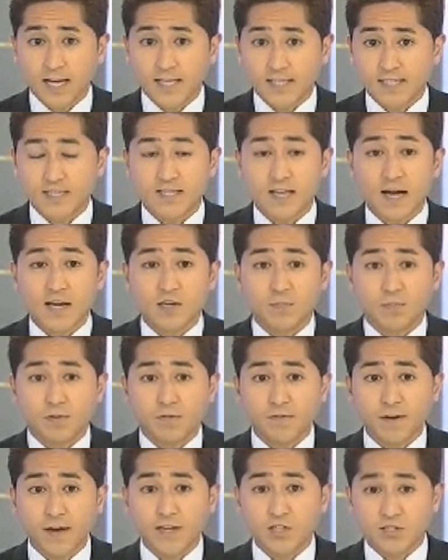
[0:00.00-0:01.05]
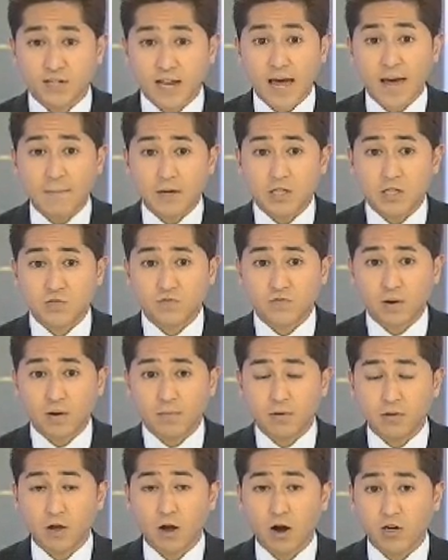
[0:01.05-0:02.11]
It's designed to prevent damage
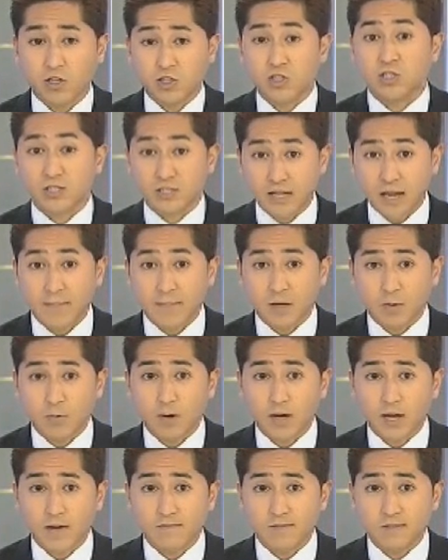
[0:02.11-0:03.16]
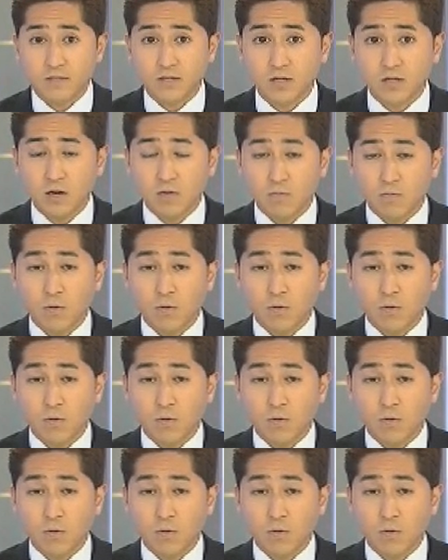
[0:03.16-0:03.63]
from large tsunami waves.